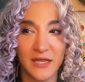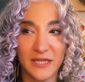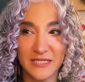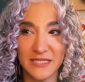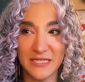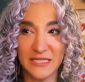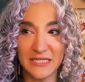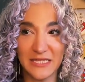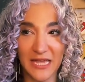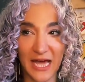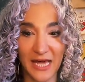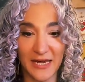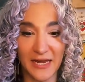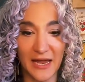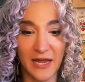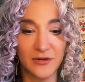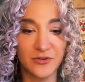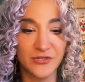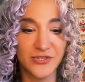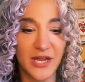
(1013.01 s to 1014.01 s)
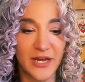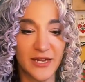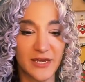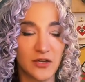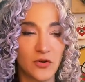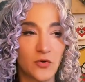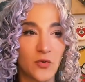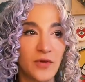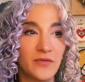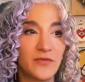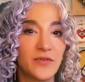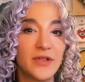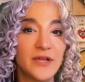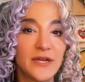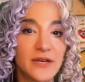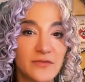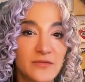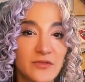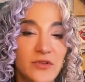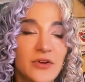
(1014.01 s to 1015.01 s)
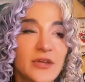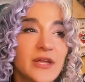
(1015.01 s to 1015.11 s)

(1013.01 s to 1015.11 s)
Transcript: This is that energetic equivalent of